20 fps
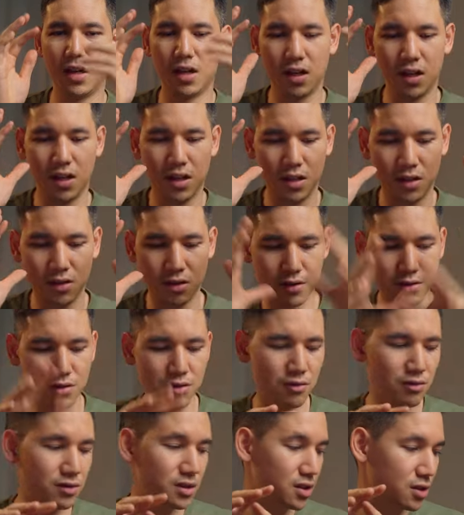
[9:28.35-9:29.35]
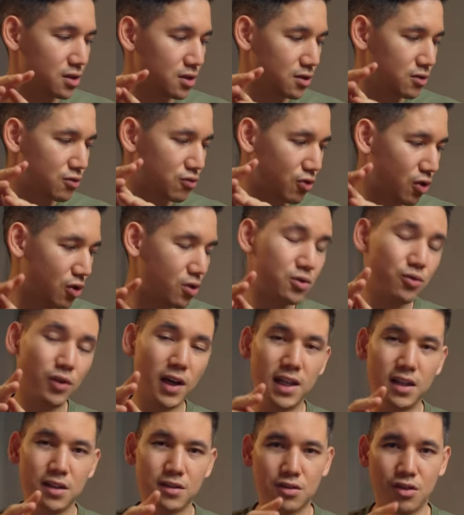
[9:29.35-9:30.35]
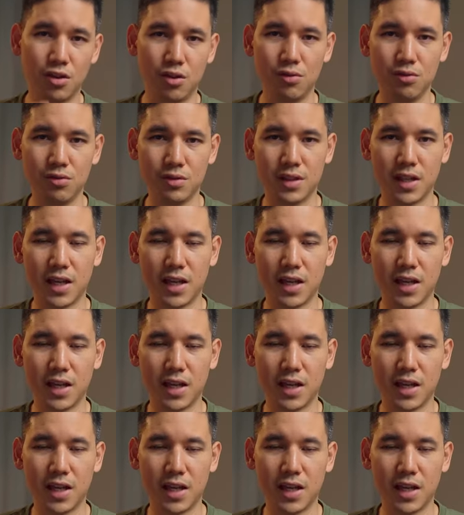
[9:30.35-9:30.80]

and also the Rode Wireless Go.